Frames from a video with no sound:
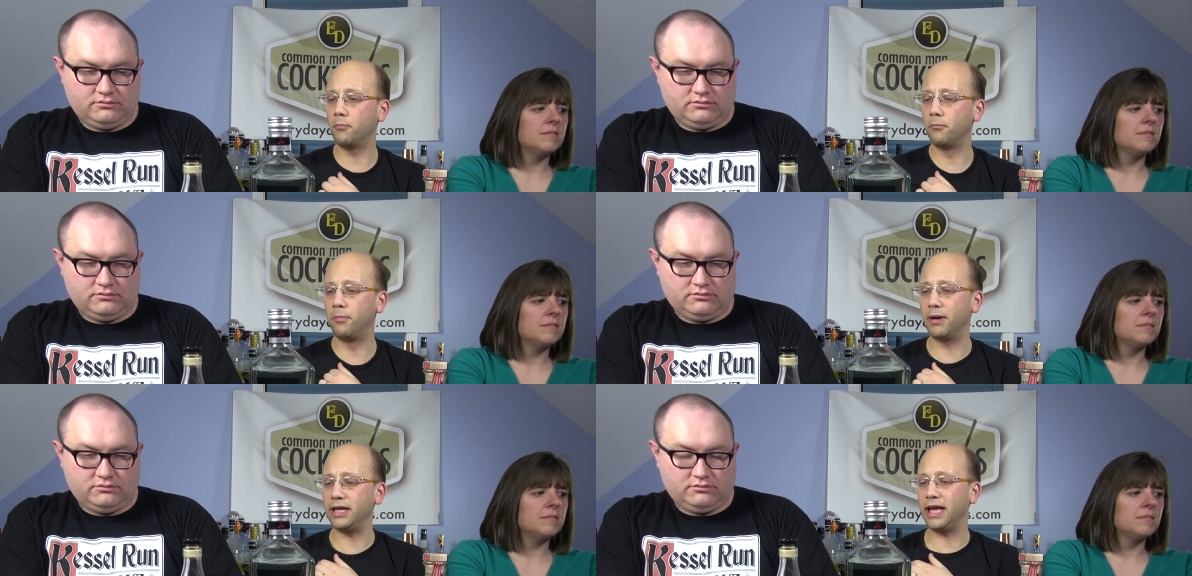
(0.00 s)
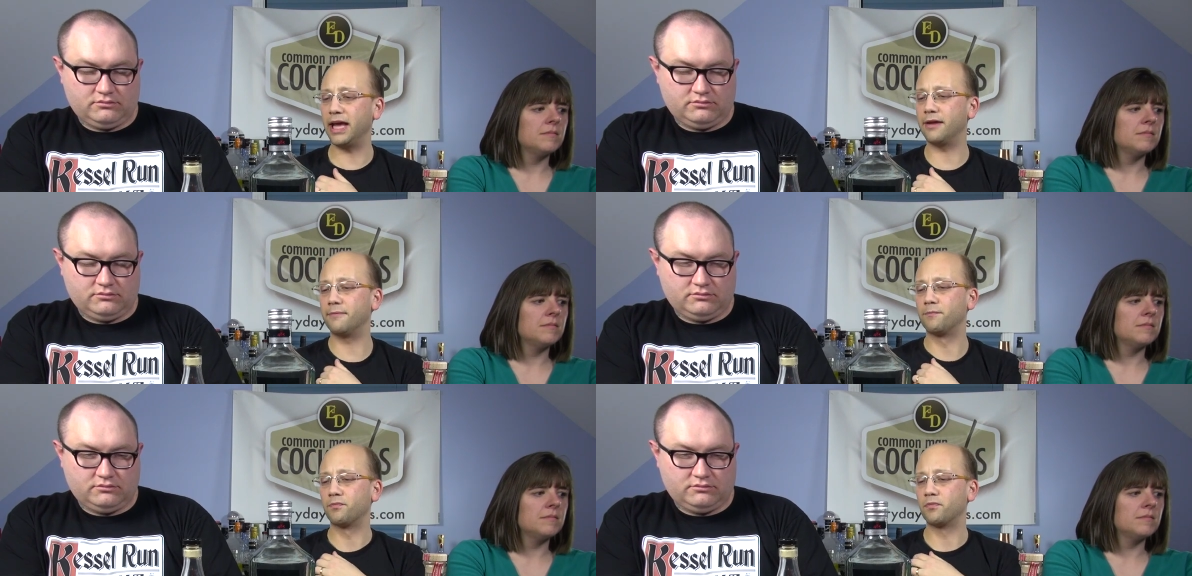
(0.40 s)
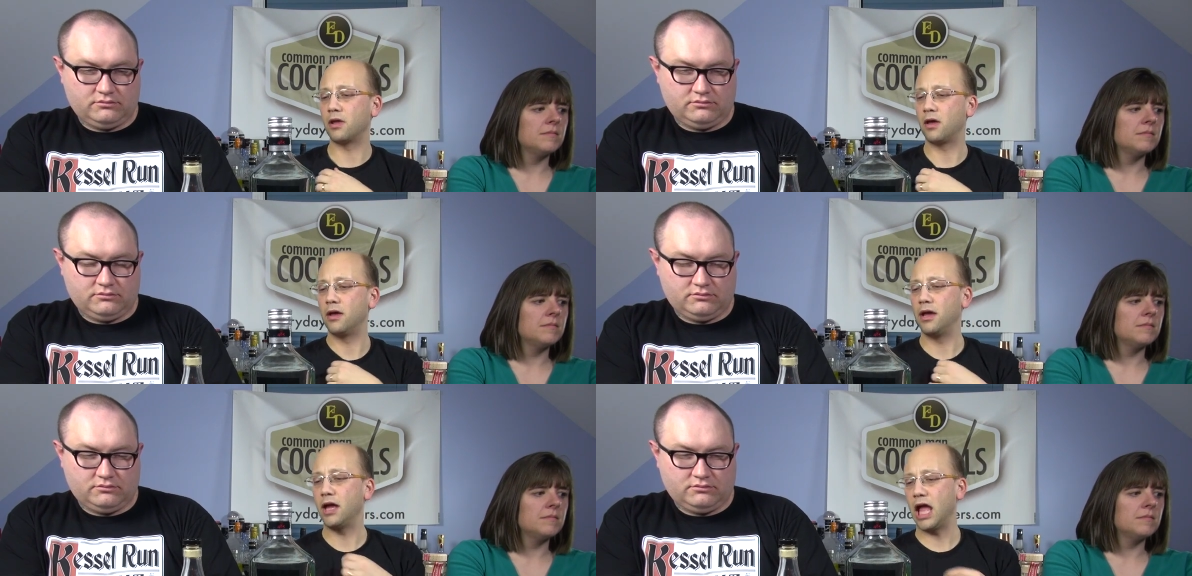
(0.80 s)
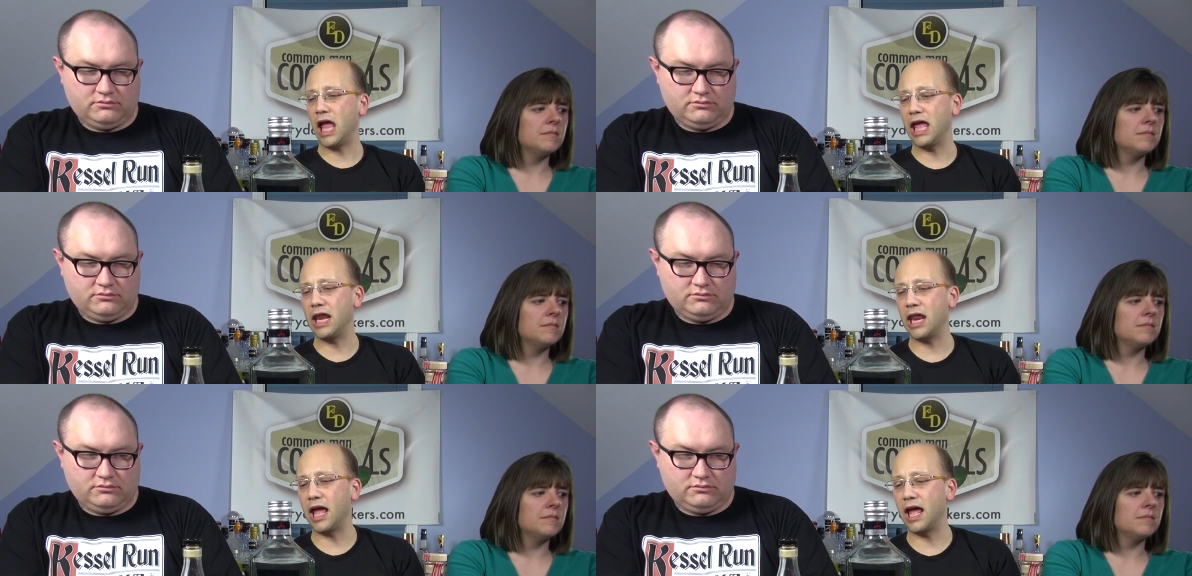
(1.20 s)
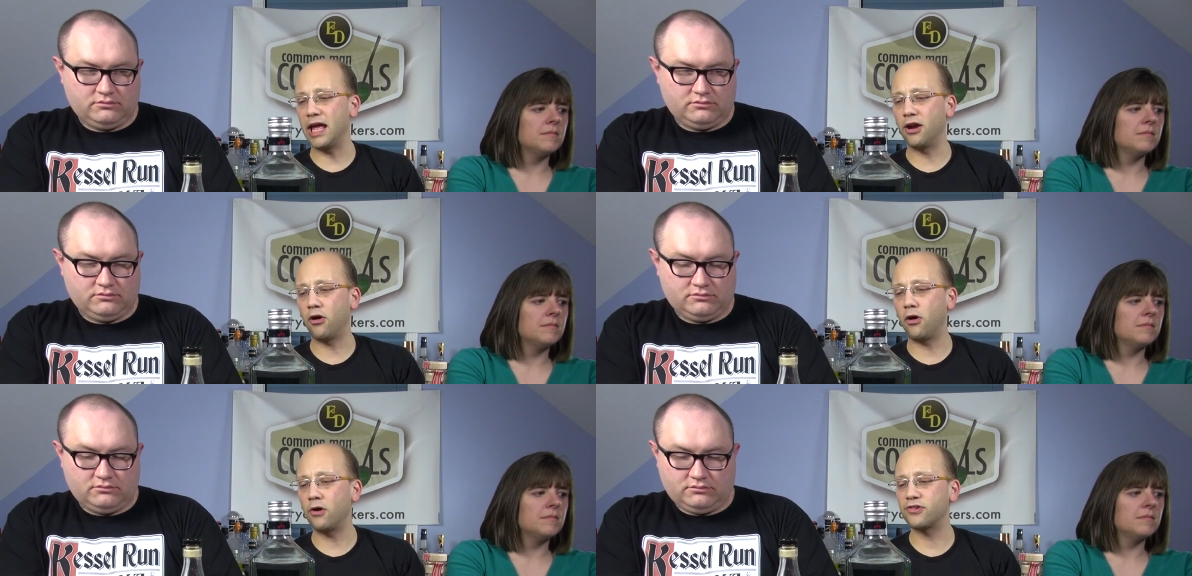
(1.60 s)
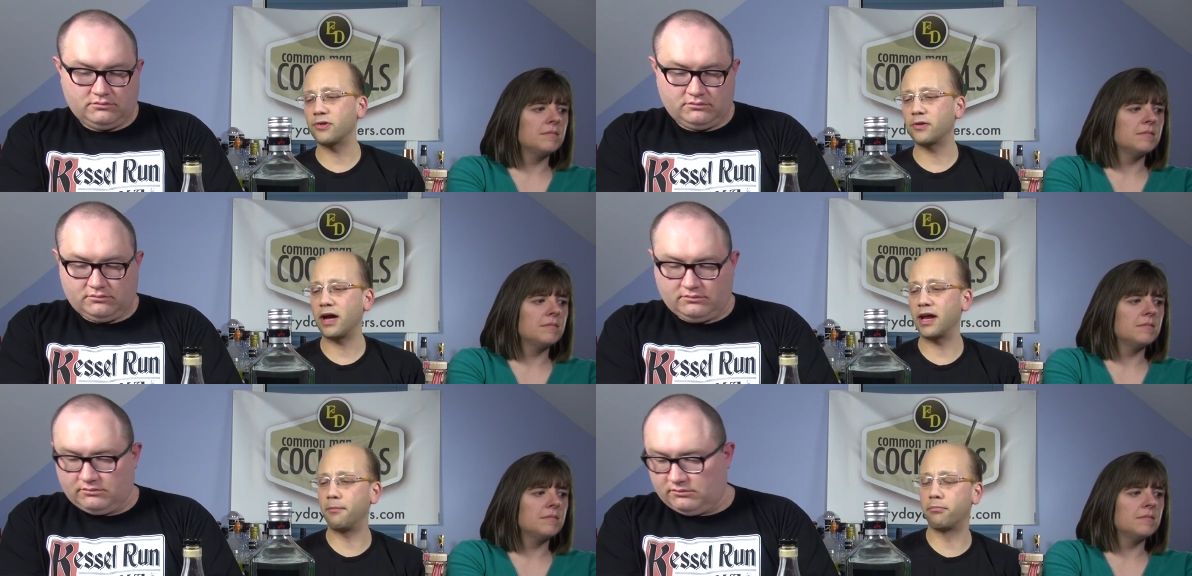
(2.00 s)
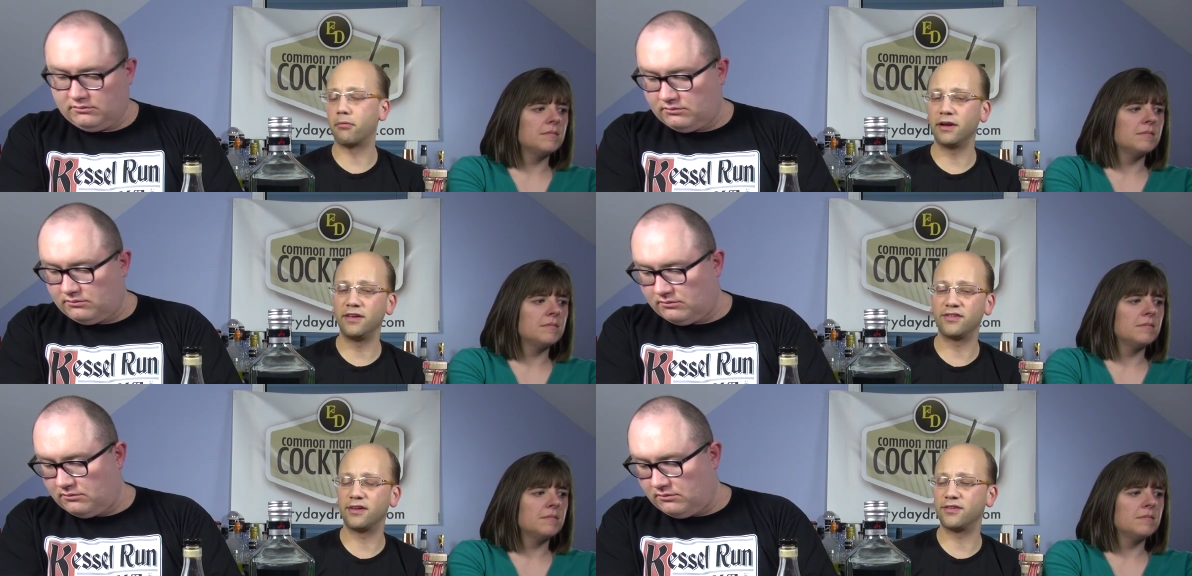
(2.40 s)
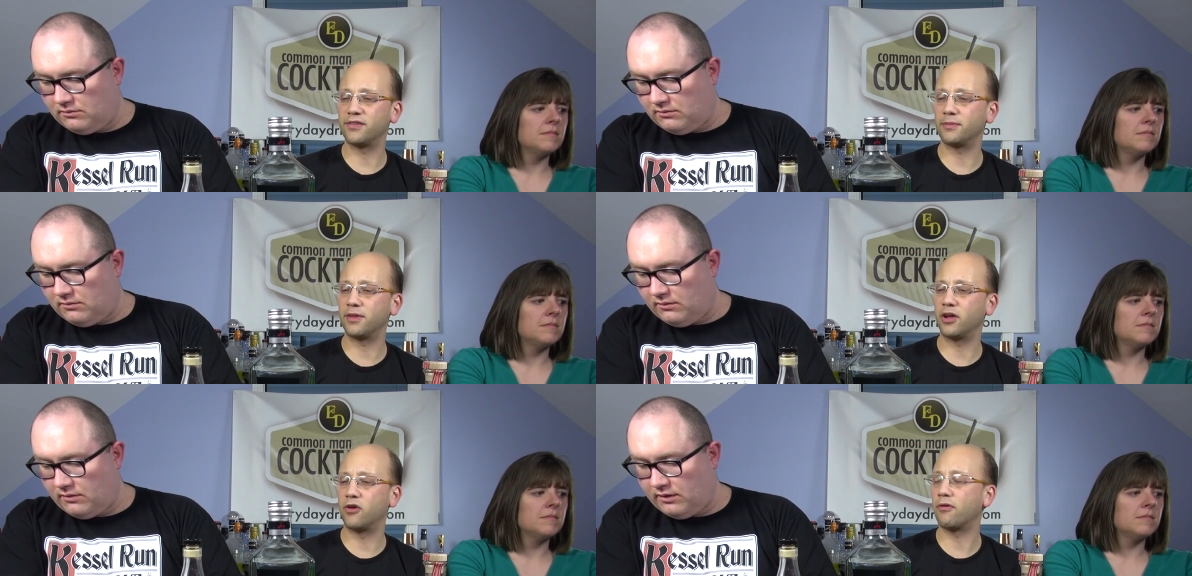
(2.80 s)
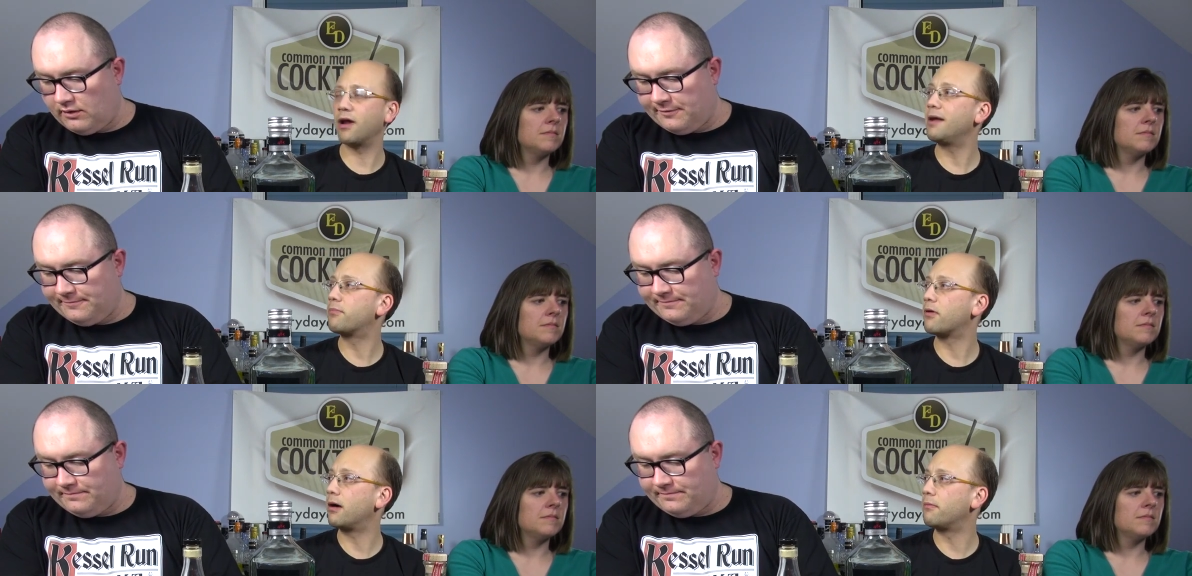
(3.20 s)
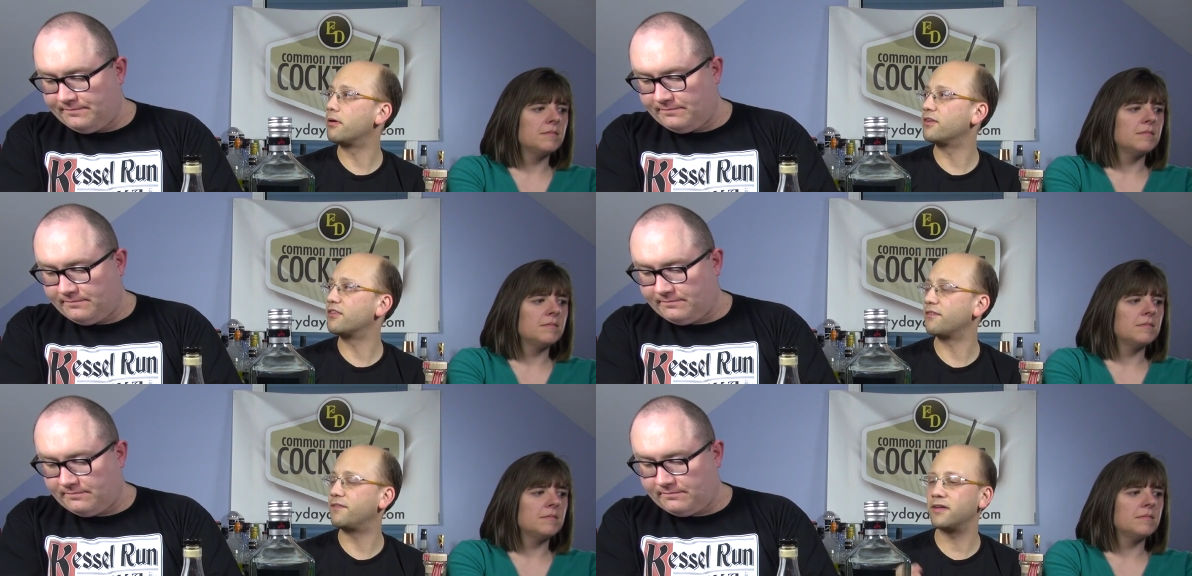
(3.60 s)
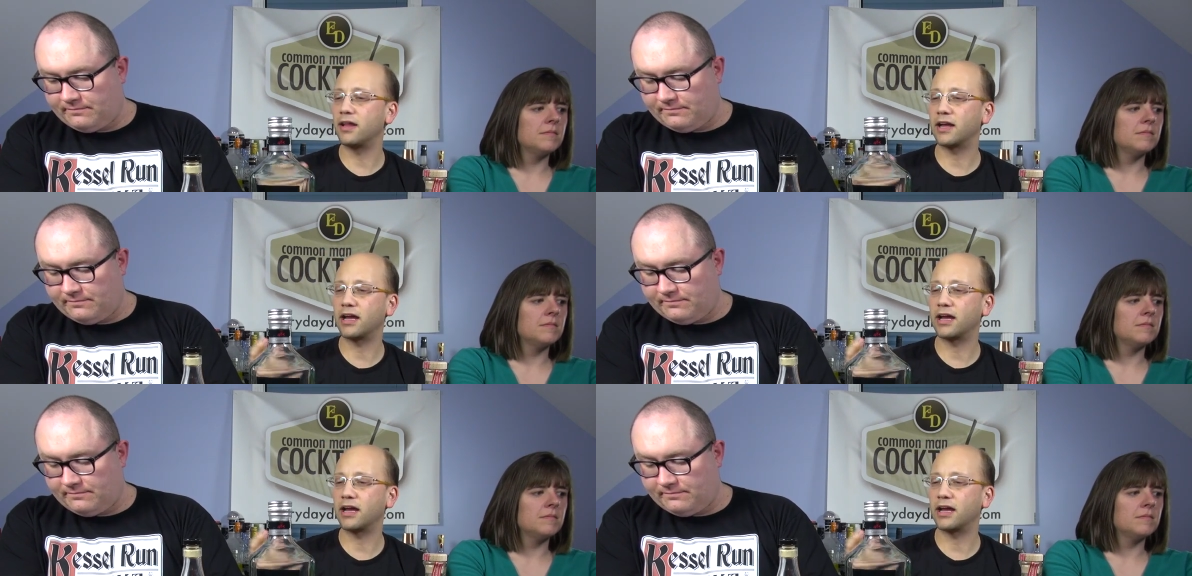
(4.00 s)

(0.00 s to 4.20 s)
Speaker 1: But yet, it it also kind of brings in some of the grain properties. I feel